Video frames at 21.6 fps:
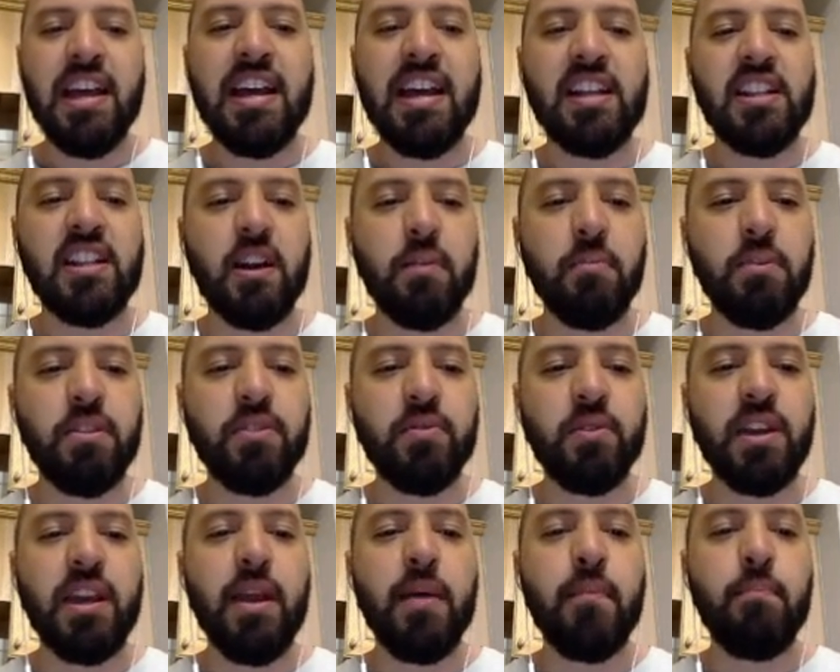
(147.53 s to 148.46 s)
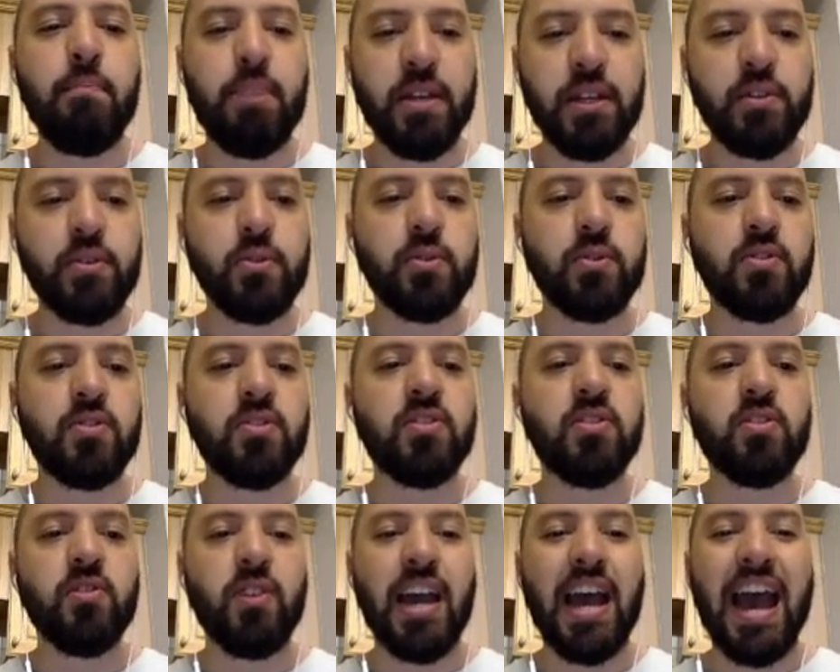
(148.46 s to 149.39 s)
Number three, it builds.
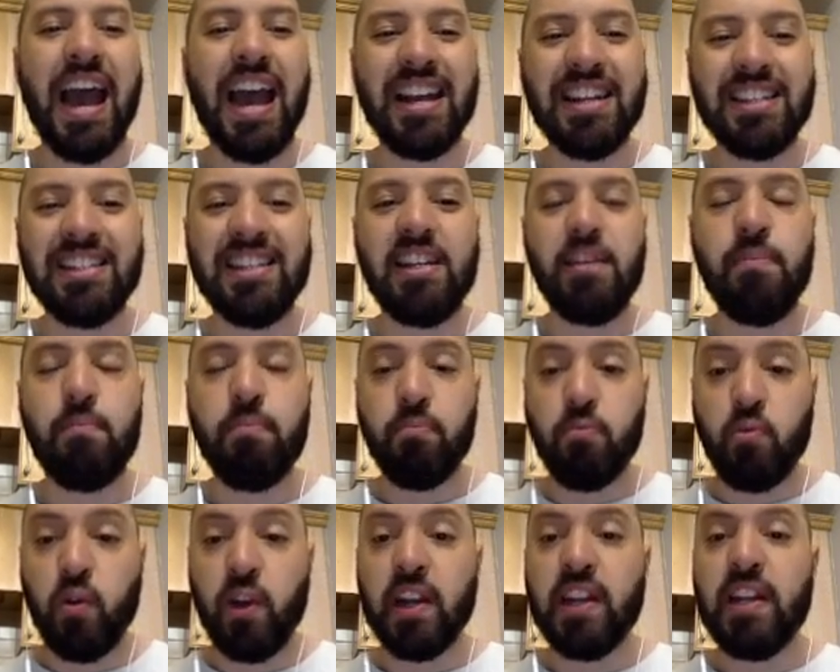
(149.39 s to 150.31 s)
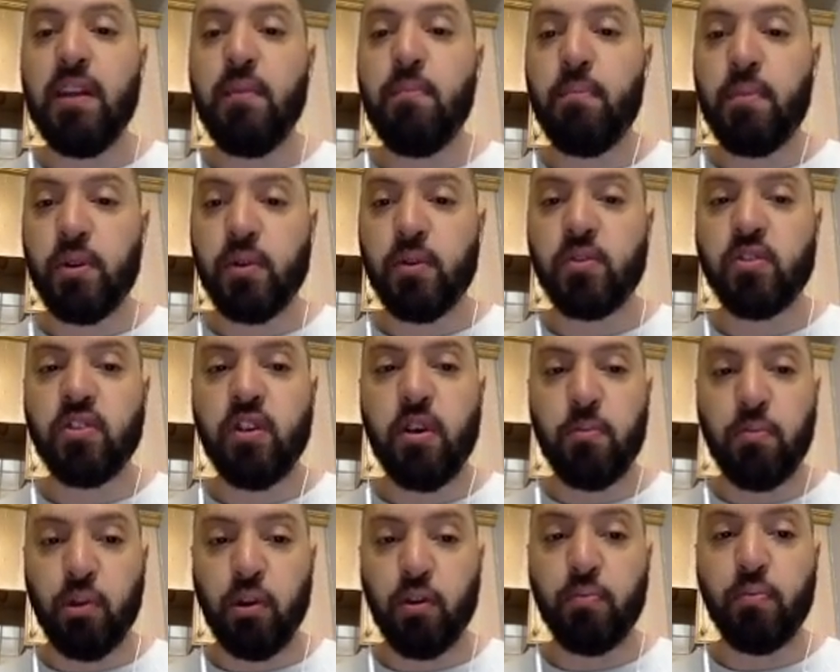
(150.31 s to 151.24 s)
So it actually quickly builds a
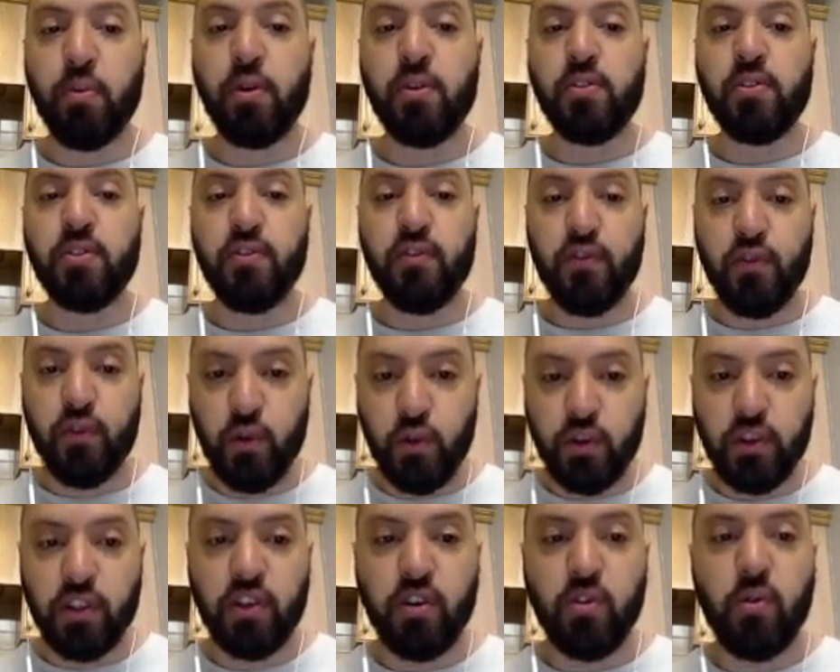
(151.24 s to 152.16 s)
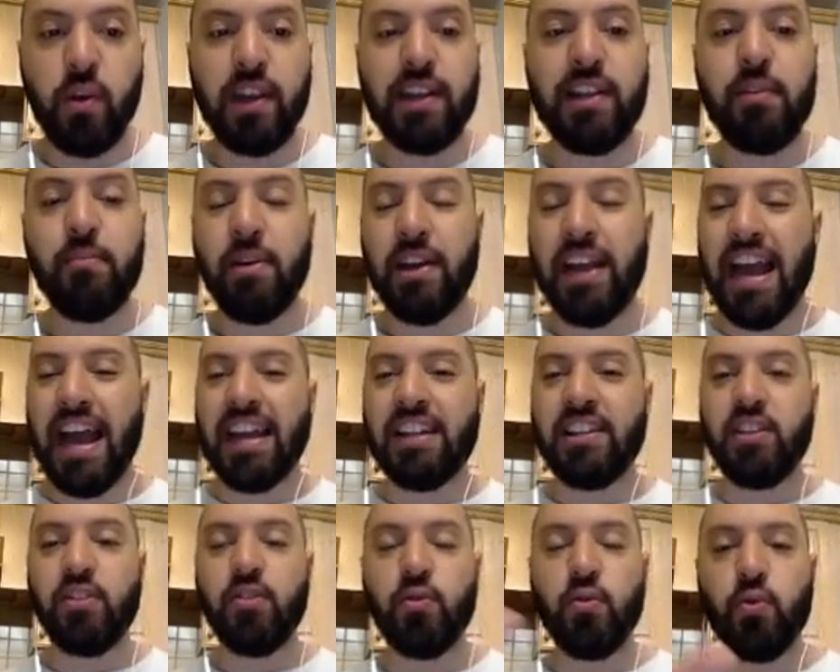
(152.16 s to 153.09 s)
blog post for you quickly by
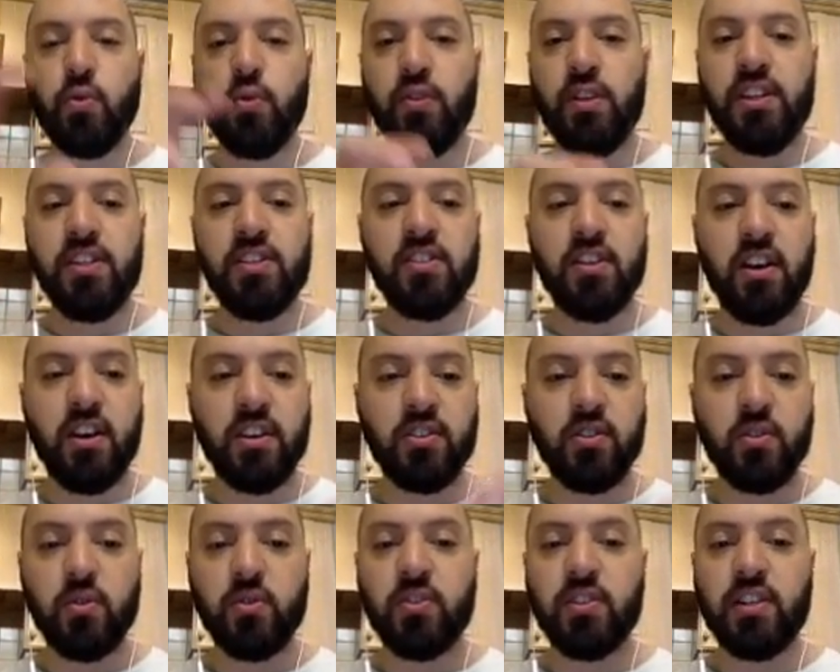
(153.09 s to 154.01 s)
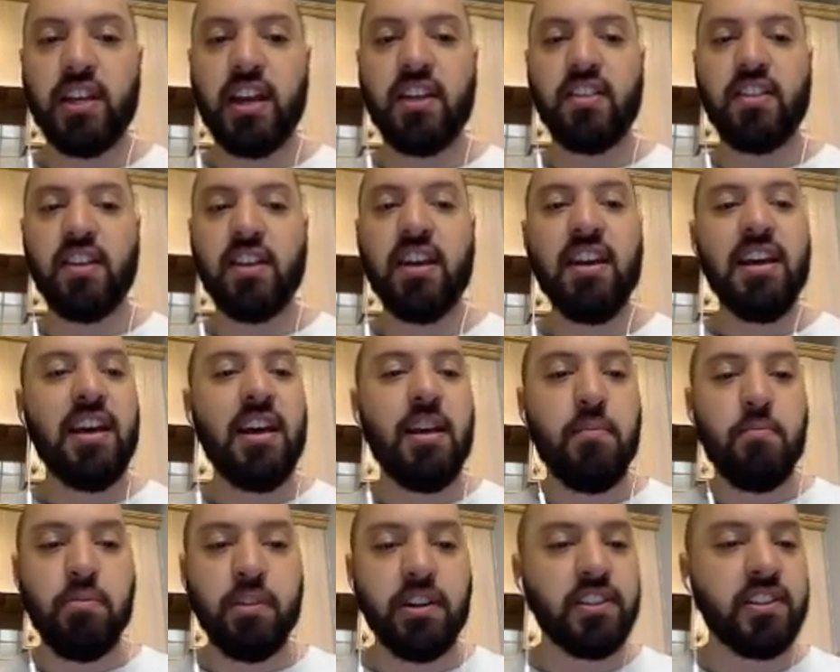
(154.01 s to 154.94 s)
adding all these articles together
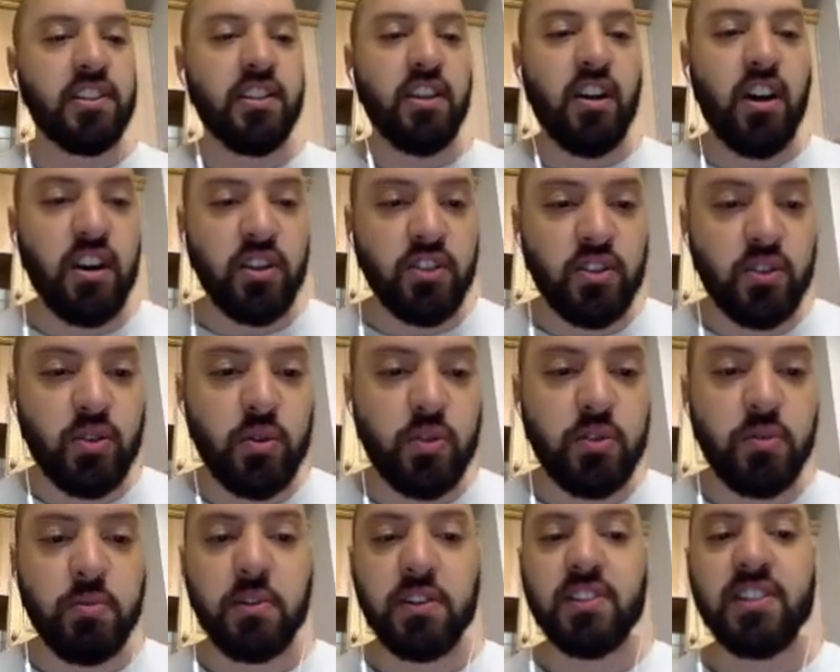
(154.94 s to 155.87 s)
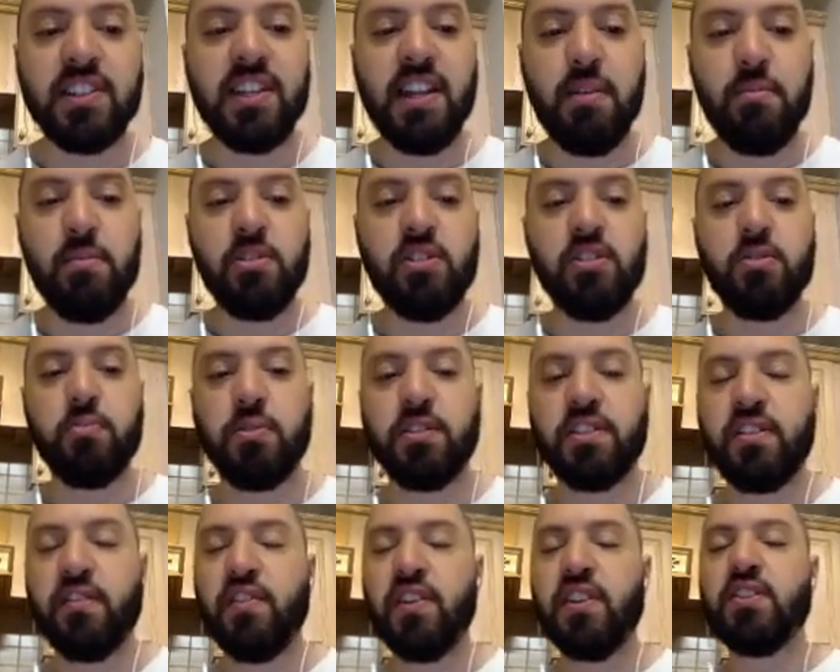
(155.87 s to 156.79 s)
brings in articles, it brings in images,
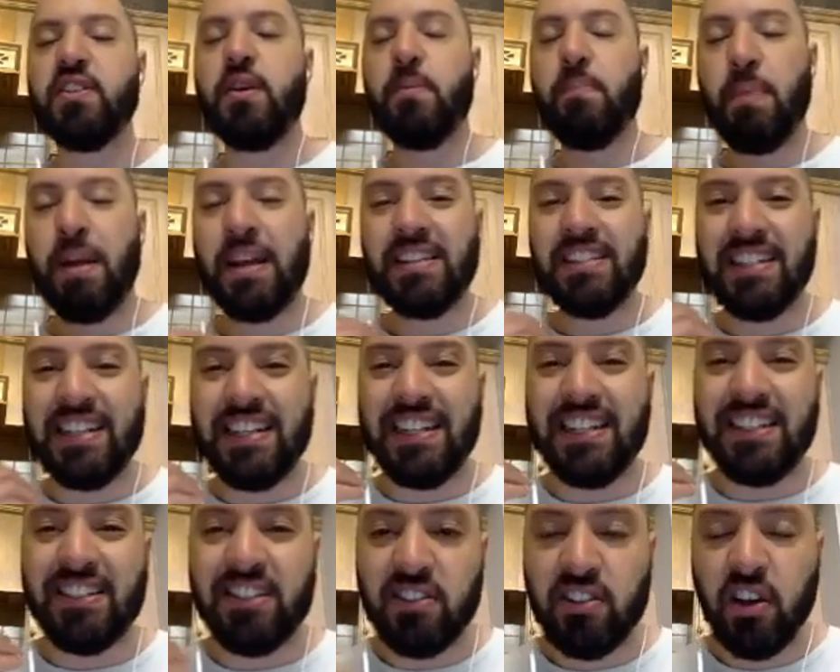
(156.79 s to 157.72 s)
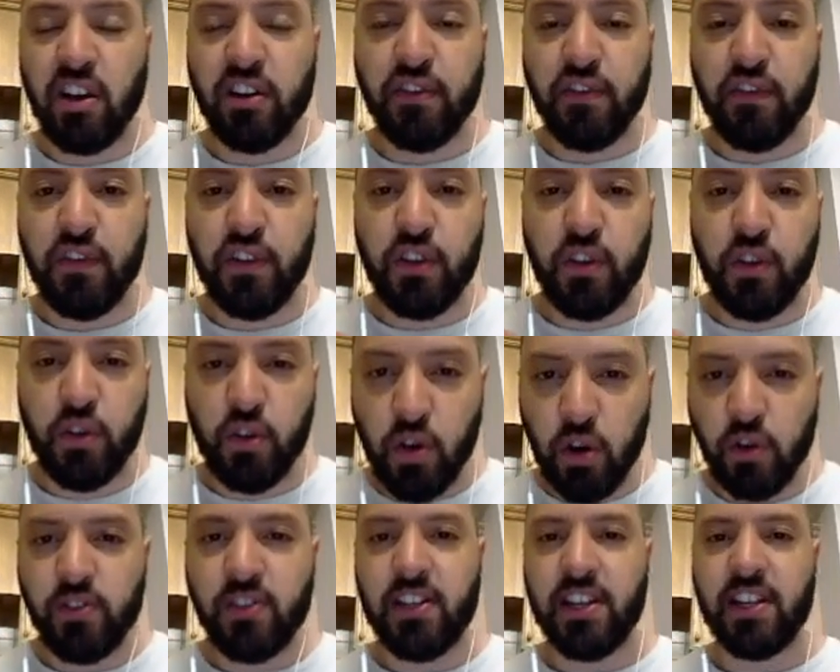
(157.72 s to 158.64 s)
brings in videos. It basically is done for you
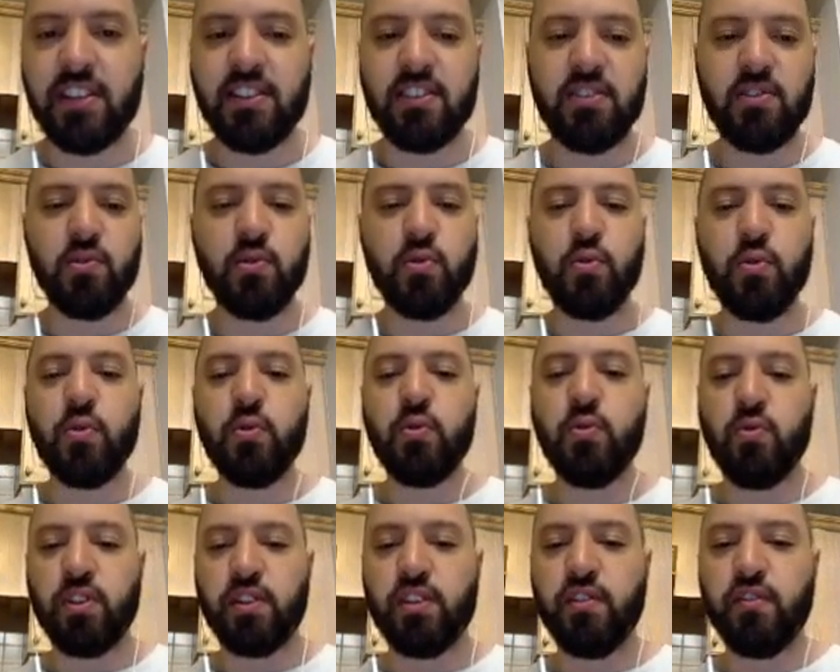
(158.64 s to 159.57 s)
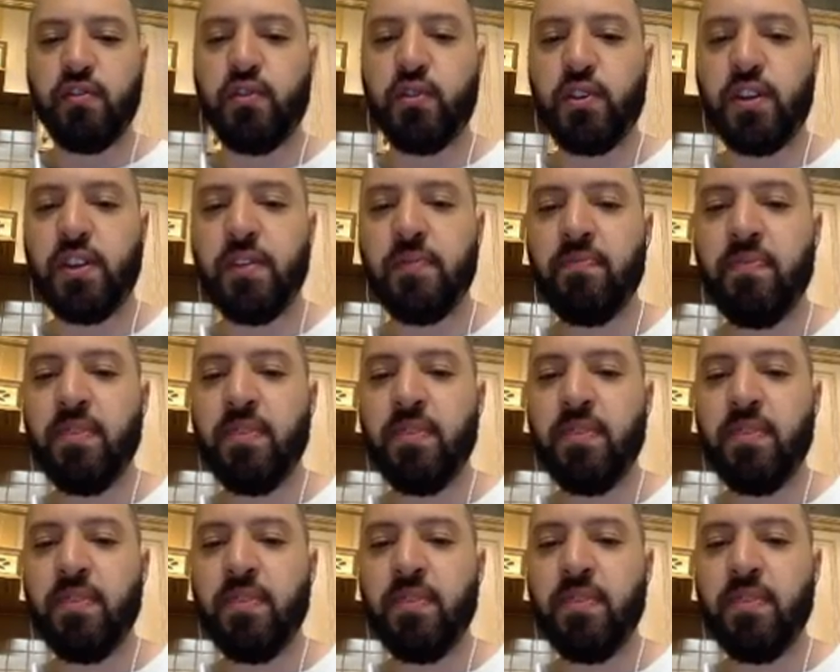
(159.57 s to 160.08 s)
content, all written for you.